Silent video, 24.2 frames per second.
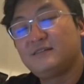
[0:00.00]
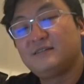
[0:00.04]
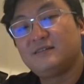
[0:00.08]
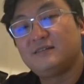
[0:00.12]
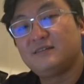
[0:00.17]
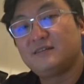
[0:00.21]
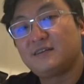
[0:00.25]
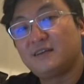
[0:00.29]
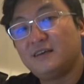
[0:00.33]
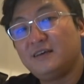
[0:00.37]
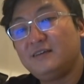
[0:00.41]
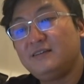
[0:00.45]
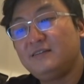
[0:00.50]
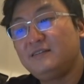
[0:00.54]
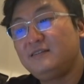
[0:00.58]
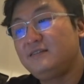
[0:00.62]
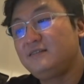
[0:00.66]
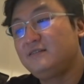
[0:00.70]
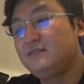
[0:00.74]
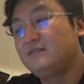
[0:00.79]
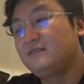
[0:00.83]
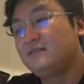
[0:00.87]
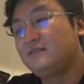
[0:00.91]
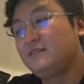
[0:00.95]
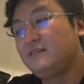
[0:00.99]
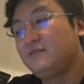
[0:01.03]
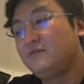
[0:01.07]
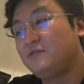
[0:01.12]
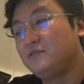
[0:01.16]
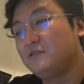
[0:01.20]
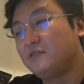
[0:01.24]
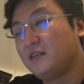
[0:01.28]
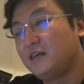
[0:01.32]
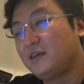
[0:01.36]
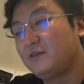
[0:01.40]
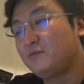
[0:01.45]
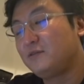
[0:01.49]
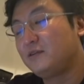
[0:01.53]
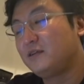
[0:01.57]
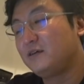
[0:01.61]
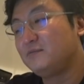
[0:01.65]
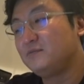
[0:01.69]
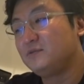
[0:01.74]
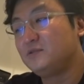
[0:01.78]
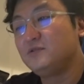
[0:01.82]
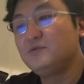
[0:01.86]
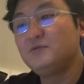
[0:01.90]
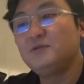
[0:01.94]
again, if you like what I'm
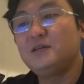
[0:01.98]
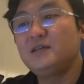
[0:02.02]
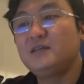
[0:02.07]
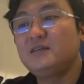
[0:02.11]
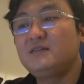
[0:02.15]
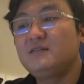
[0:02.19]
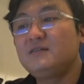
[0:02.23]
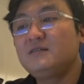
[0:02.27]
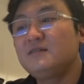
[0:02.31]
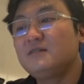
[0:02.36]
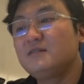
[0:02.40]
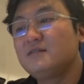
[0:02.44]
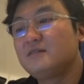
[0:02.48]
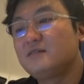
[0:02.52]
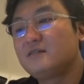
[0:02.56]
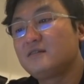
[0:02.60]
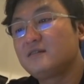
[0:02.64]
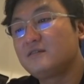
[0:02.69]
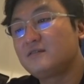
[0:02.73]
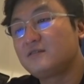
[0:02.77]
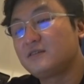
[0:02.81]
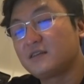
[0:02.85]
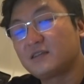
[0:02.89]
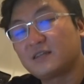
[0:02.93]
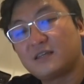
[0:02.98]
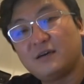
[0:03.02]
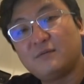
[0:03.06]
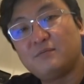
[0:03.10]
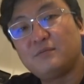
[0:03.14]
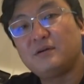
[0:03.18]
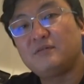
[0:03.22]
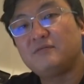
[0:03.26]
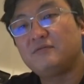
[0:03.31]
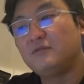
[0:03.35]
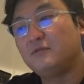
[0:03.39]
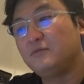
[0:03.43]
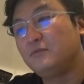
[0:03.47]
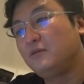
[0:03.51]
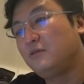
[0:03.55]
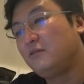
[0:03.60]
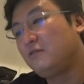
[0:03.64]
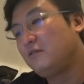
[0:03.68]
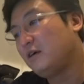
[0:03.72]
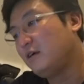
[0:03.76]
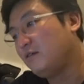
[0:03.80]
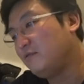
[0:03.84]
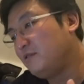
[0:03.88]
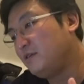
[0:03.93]
doing, you can come back for
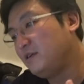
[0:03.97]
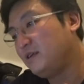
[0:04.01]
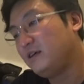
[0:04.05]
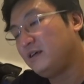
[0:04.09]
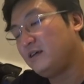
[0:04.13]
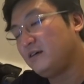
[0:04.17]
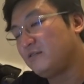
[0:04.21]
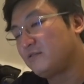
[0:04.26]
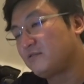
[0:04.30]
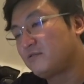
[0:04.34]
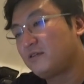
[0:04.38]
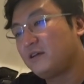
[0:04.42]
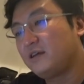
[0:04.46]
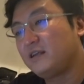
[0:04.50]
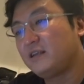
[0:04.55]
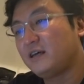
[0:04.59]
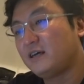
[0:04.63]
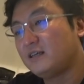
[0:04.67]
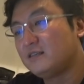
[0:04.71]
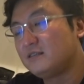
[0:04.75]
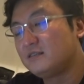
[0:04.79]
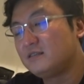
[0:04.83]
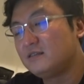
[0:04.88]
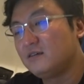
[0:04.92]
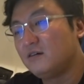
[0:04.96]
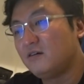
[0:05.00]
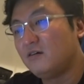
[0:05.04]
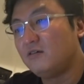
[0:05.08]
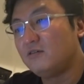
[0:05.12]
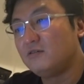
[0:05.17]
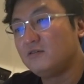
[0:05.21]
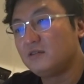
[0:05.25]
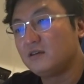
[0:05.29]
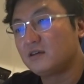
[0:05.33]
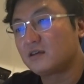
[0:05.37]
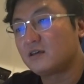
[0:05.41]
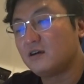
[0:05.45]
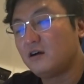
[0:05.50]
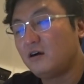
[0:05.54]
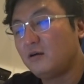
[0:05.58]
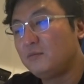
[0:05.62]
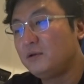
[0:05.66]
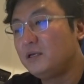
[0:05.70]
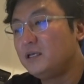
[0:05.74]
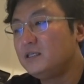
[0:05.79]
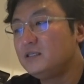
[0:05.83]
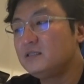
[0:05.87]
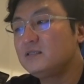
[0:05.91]
more. Every day I'll try and answer all of the
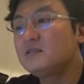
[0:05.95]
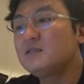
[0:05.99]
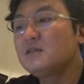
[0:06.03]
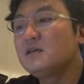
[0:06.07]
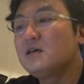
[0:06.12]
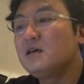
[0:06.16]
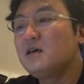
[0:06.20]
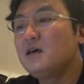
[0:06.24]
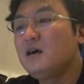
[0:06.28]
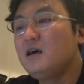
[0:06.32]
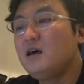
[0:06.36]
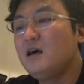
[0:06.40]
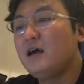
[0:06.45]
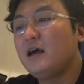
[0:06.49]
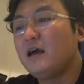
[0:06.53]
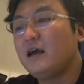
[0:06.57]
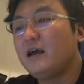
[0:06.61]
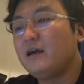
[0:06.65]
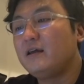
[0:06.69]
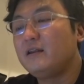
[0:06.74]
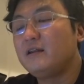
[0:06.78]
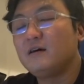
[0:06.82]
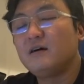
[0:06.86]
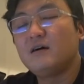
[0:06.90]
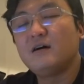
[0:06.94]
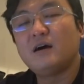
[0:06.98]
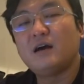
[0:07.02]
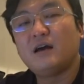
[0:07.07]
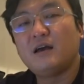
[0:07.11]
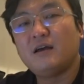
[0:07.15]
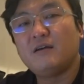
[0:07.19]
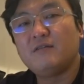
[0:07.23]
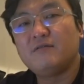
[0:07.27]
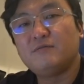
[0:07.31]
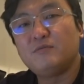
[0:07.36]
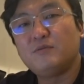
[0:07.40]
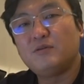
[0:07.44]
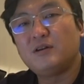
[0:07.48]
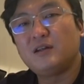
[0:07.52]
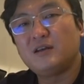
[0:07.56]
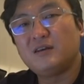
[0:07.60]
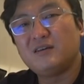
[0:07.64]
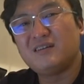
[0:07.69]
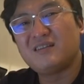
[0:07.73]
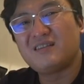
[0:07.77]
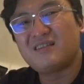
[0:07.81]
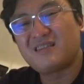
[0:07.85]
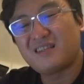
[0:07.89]
comments. And I have more than
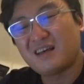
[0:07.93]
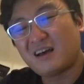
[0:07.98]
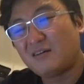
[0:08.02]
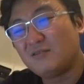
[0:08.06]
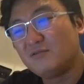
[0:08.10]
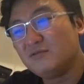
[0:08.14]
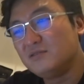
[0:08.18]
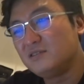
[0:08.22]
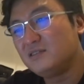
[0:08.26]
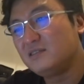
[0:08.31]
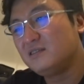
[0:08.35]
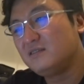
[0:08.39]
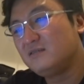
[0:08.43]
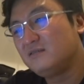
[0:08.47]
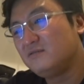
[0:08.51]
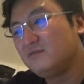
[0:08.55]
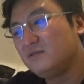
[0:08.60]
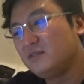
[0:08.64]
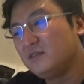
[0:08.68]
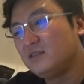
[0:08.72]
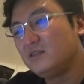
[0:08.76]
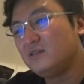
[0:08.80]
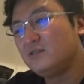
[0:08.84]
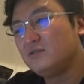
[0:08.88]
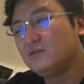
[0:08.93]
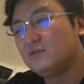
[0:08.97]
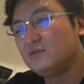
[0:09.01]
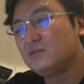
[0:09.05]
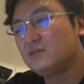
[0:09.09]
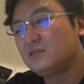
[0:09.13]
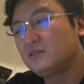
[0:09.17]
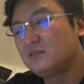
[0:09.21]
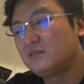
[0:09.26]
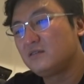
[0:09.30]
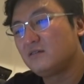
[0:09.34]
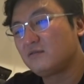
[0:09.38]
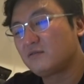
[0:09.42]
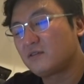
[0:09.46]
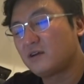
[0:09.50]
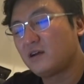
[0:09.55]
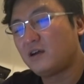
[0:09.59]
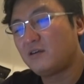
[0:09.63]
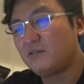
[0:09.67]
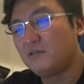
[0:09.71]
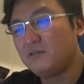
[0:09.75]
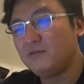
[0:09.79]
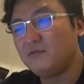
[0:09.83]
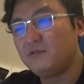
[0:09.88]
1,000 videos of car
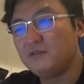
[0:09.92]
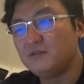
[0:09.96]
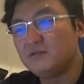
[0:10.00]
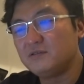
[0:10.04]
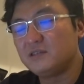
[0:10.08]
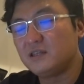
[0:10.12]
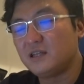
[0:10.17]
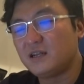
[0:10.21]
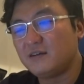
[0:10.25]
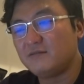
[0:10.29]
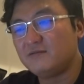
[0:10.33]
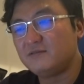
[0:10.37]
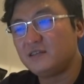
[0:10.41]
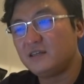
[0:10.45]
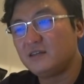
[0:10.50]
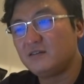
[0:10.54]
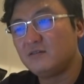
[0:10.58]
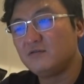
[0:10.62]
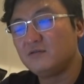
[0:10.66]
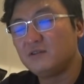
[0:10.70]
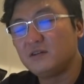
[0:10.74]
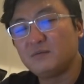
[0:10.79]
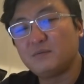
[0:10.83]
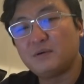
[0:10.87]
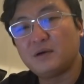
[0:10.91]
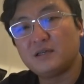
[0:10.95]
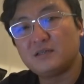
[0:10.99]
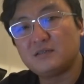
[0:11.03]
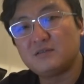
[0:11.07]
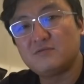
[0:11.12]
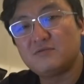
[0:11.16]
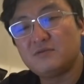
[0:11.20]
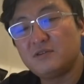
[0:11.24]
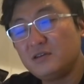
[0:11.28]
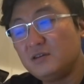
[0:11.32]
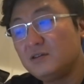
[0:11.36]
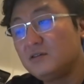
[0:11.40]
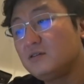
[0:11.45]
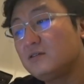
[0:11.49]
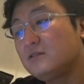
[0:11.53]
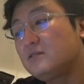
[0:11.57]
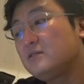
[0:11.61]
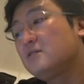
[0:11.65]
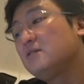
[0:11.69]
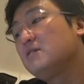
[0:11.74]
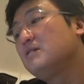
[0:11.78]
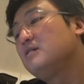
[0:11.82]
reviews that I've done over the past 3 years.